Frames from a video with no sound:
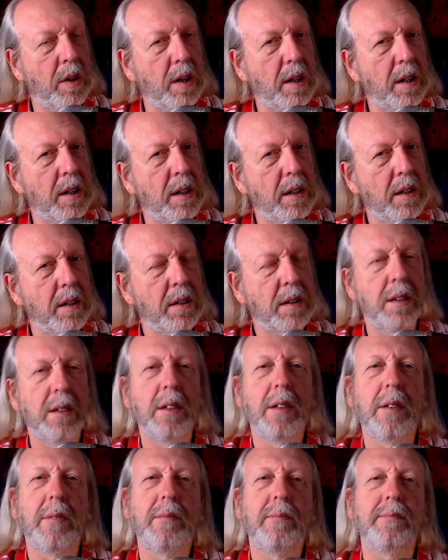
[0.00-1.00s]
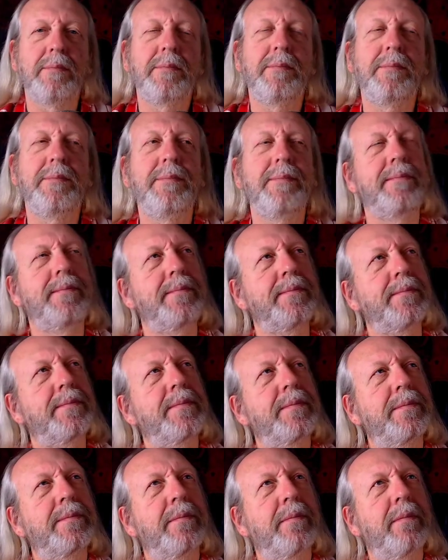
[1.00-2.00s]
Or,
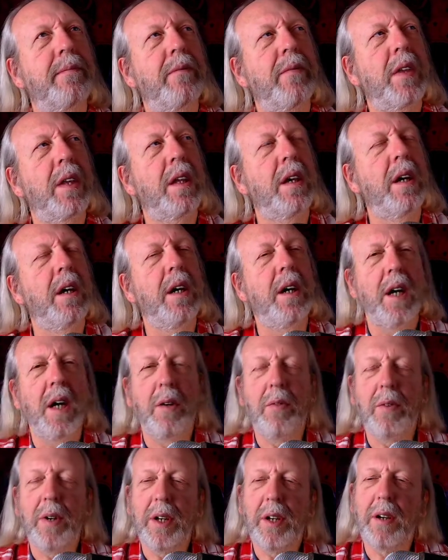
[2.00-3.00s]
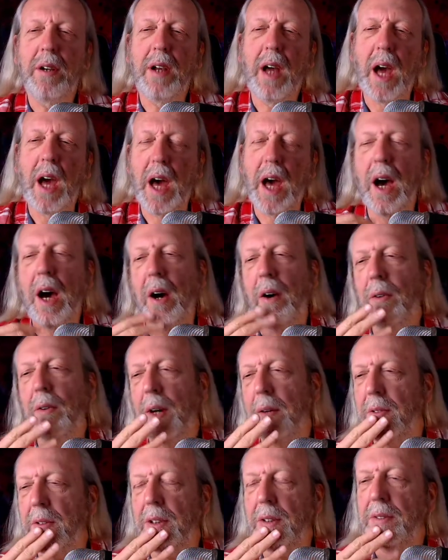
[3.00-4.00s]
I wonder
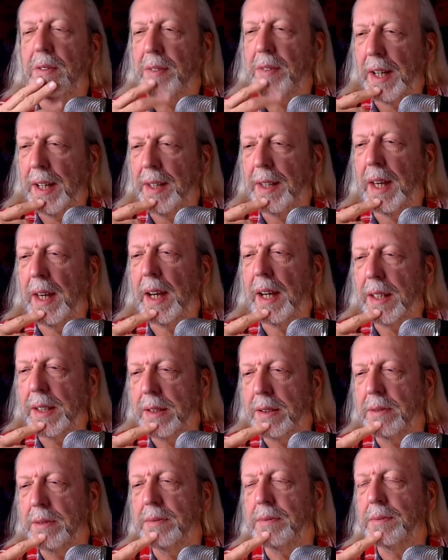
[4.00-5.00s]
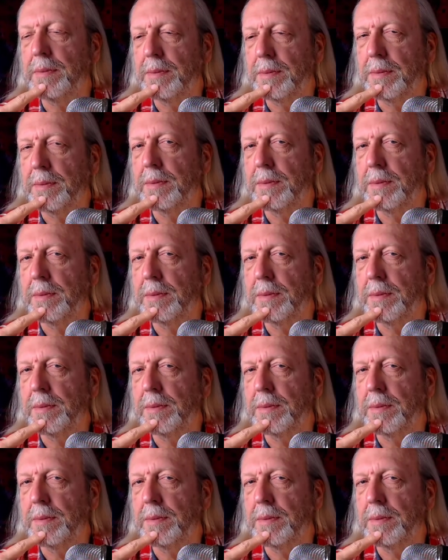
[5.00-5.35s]
how I'm going to find that.